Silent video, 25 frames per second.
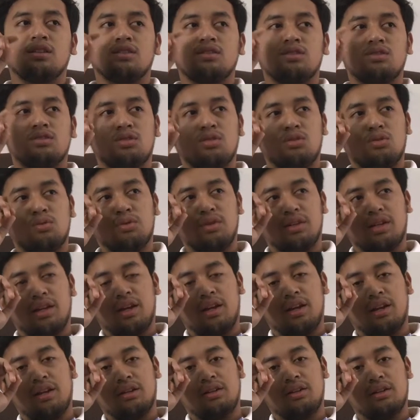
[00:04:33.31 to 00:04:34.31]
So we
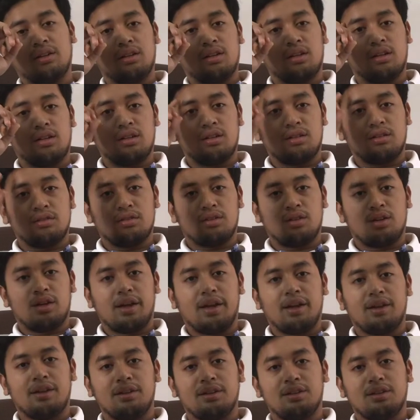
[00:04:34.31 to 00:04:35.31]
can
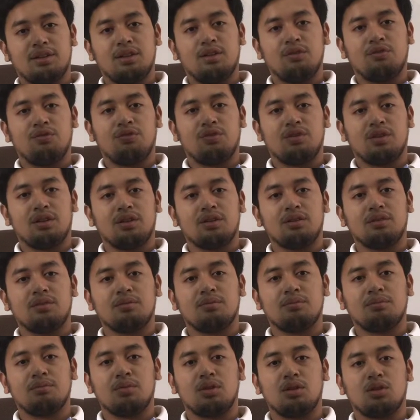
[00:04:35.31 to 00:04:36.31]
get the difference
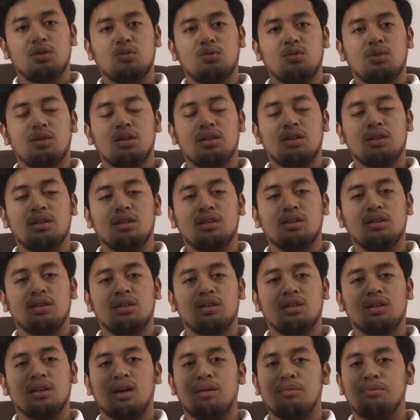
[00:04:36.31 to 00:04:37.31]
between the
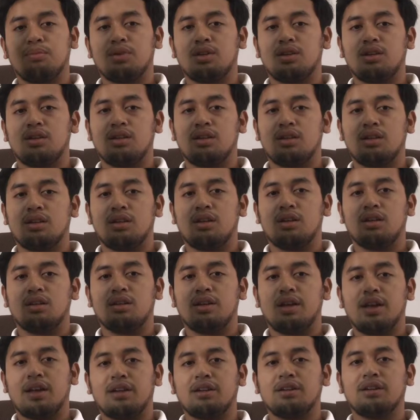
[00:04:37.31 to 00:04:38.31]
company
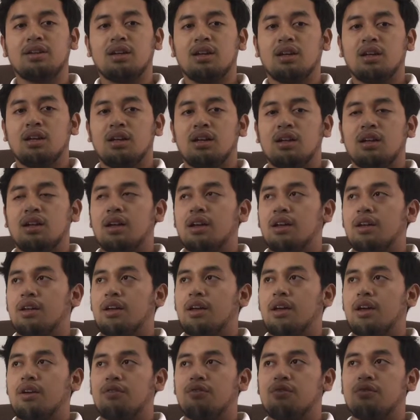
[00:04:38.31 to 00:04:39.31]
that
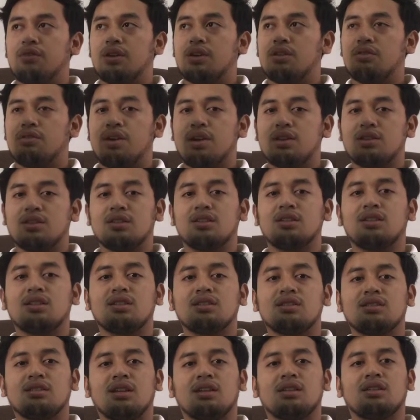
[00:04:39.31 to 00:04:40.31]
have a resident
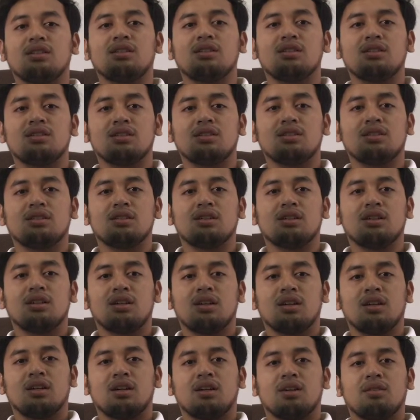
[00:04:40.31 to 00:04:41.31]
status
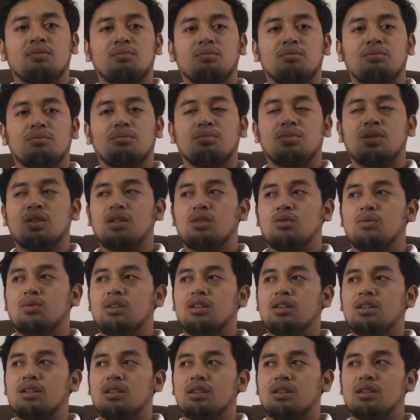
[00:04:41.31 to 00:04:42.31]

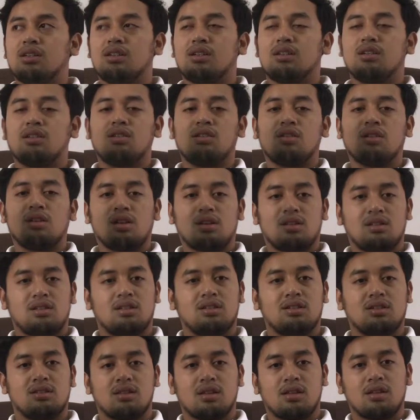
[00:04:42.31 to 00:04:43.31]
between the
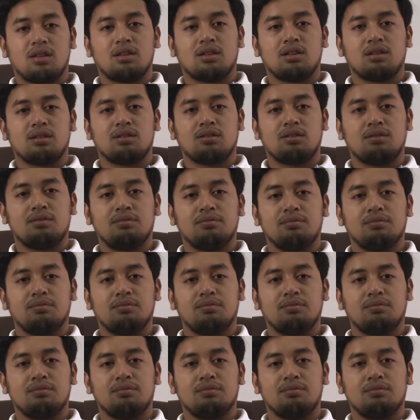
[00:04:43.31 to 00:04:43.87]
non-resident status.